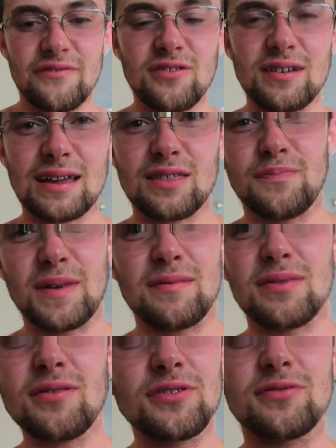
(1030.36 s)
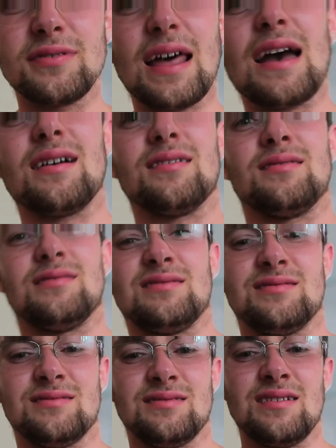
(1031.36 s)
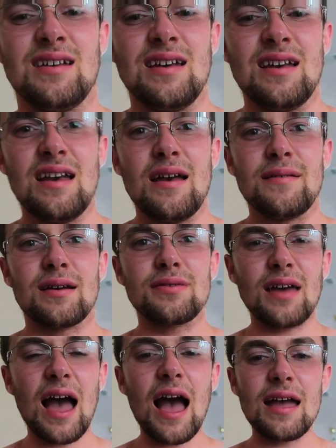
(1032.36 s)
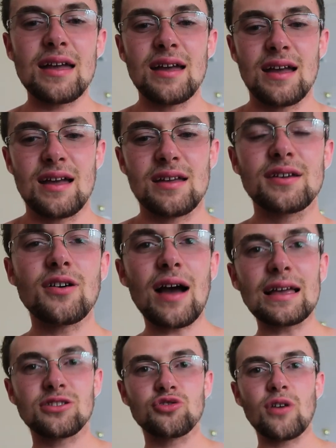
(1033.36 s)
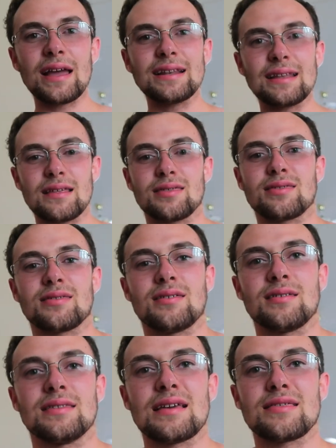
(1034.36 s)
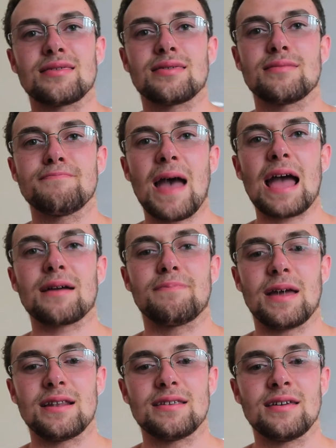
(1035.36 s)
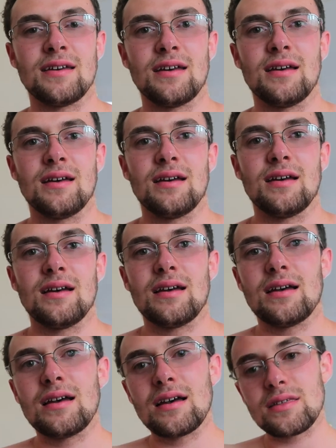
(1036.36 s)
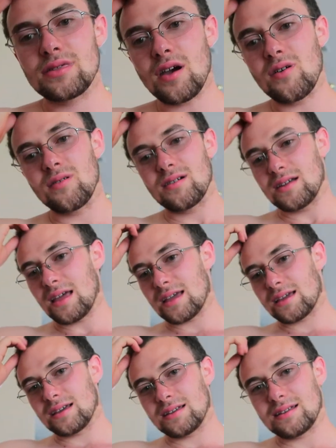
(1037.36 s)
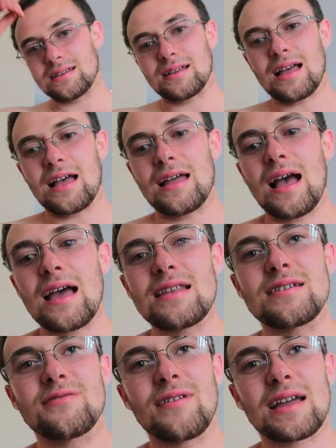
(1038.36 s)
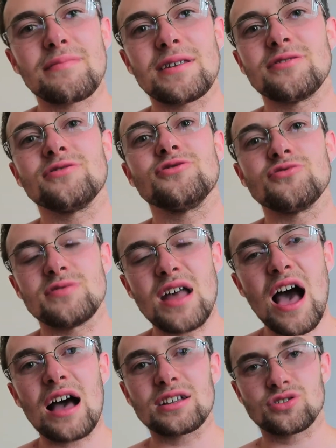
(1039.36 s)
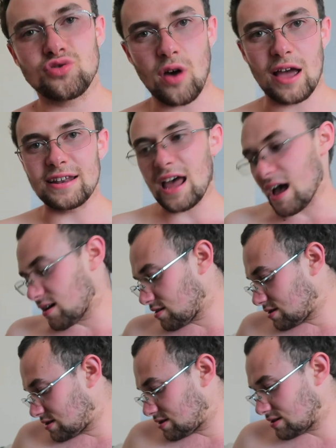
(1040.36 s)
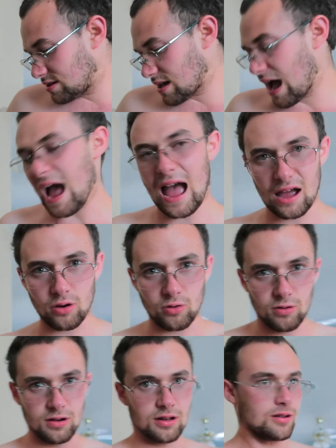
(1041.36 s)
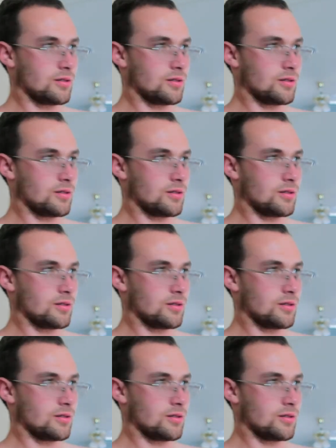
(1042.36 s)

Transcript: If you want an experience, don't do that. Cause I, you know, I trained this backbend. So like, I highly recommend you do not try that at all.